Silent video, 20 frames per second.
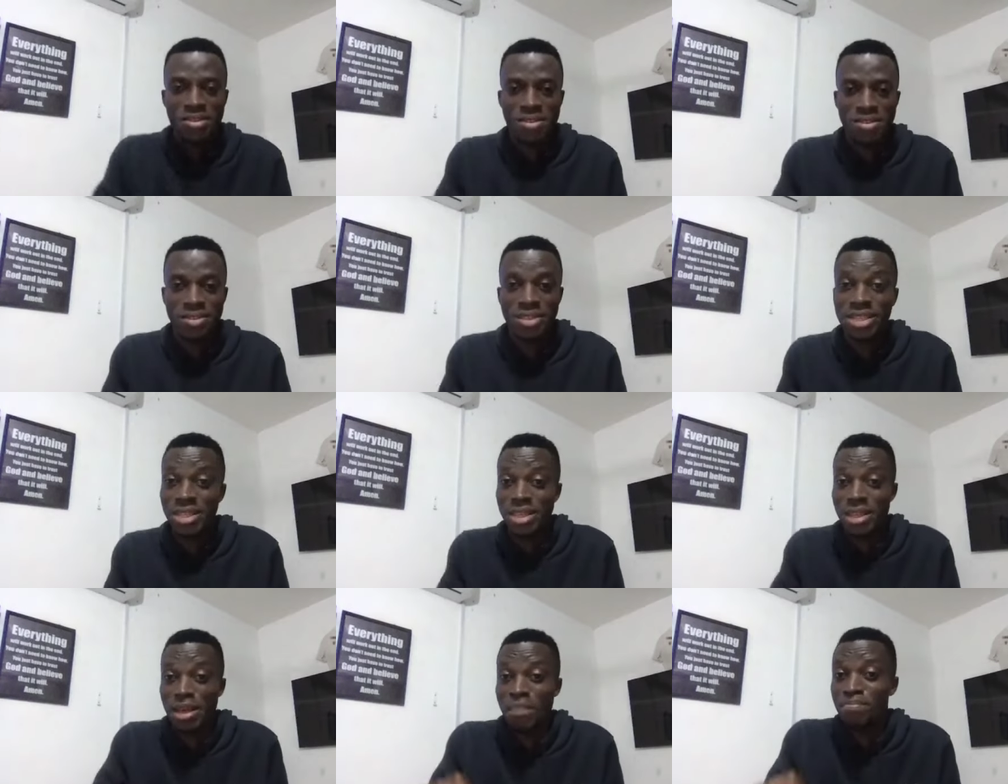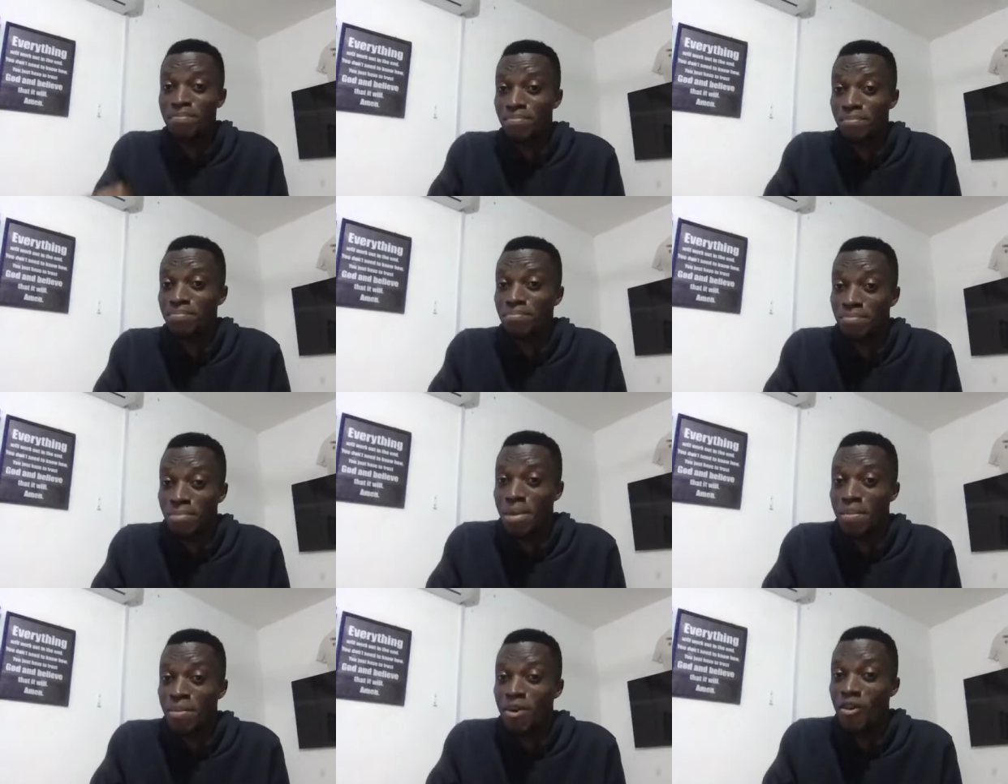this is a
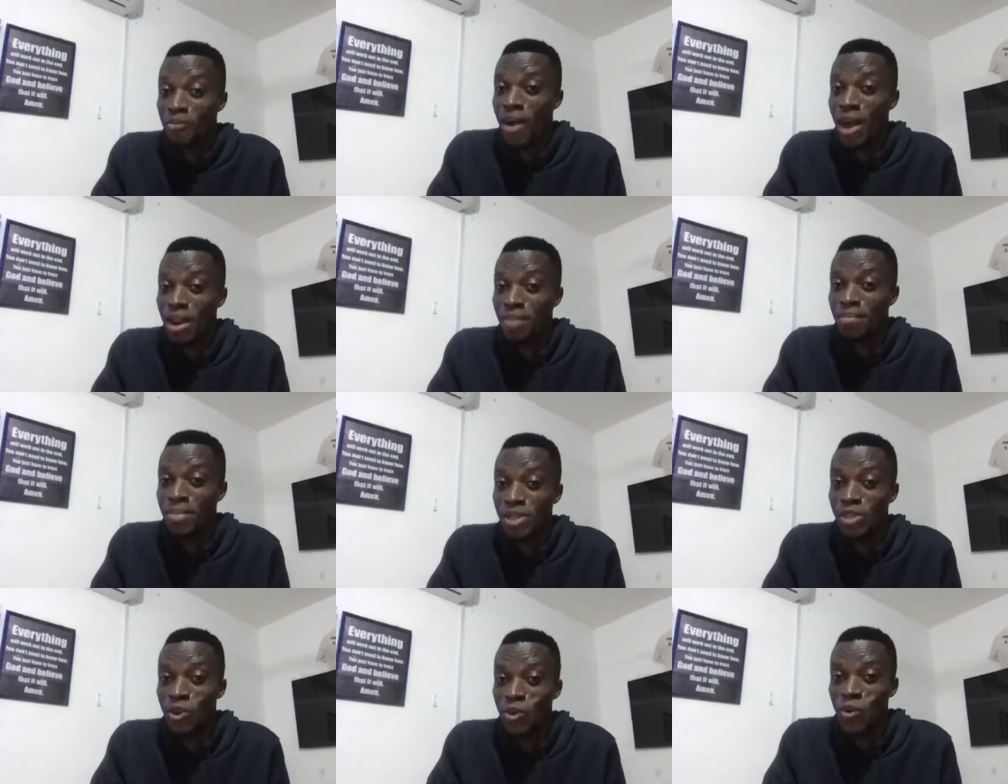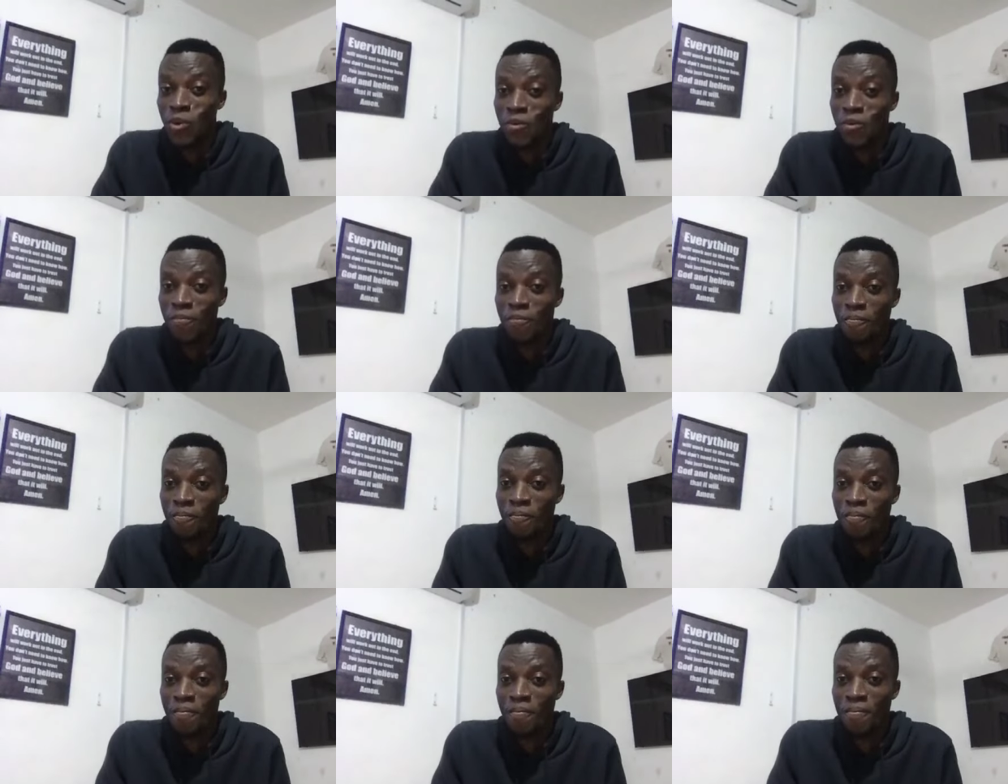member of parliament o oh,
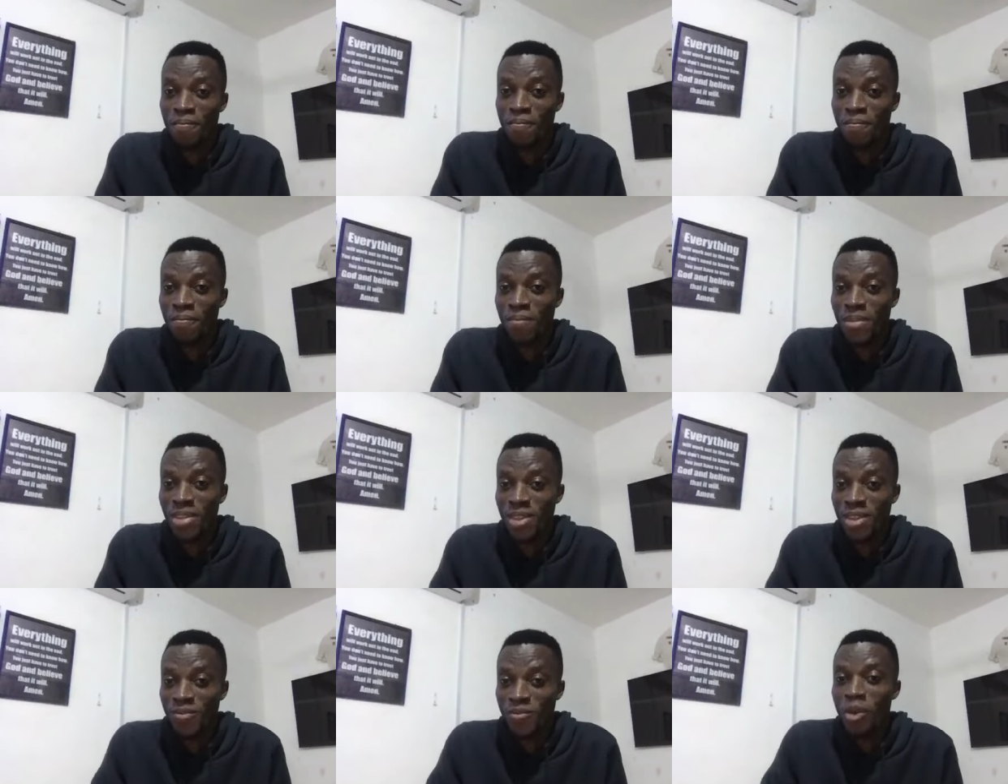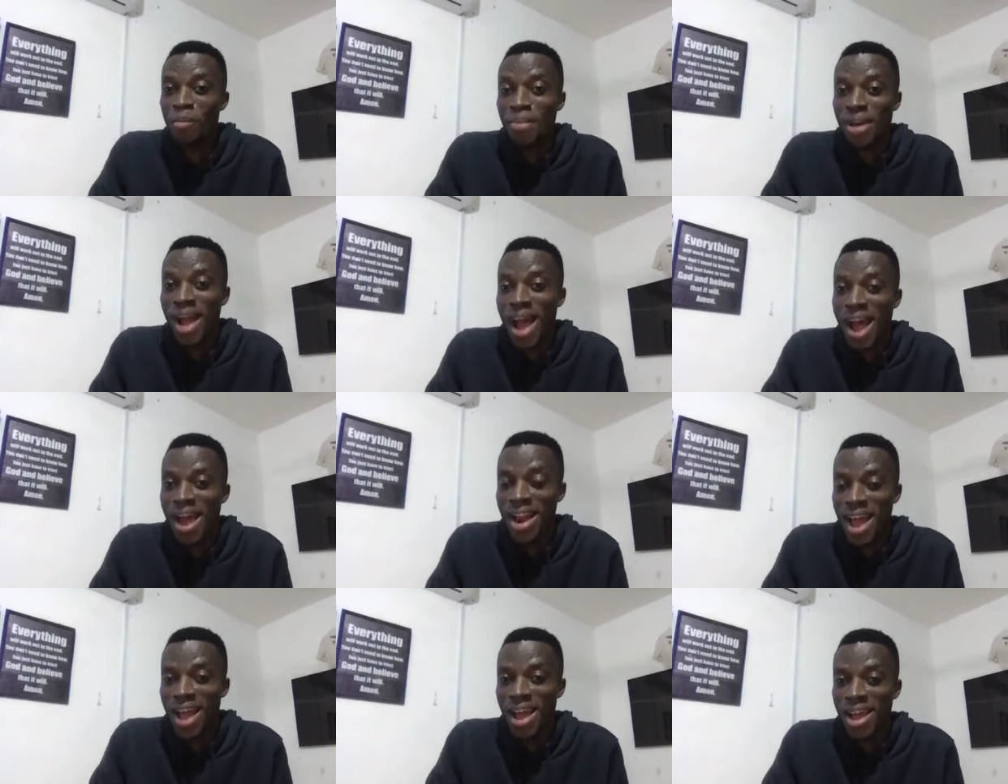from ghana